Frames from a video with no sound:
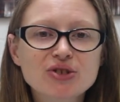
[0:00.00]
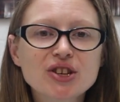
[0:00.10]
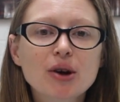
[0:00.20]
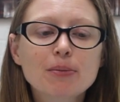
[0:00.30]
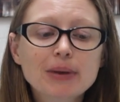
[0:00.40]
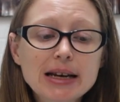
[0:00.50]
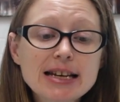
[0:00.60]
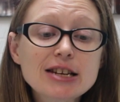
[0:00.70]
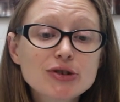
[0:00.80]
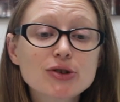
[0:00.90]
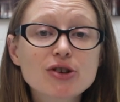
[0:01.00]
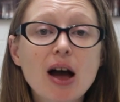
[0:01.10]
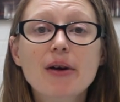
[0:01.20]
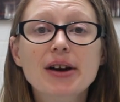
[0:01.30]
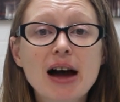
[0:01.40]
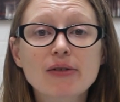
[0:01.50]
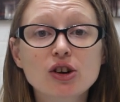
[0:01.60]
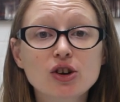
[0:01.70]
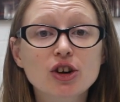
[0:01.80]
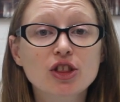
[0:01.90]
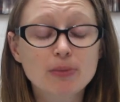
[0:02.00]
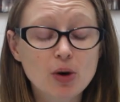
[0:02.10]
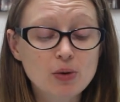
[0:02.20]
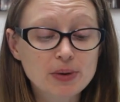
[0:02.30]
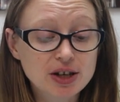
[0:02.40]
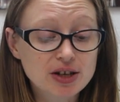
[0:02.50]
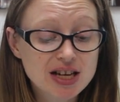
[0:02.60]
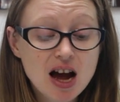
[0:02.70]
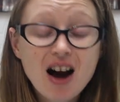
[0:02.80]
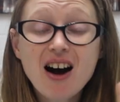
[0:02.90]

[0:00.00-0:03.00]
So please do go and have a look at them all because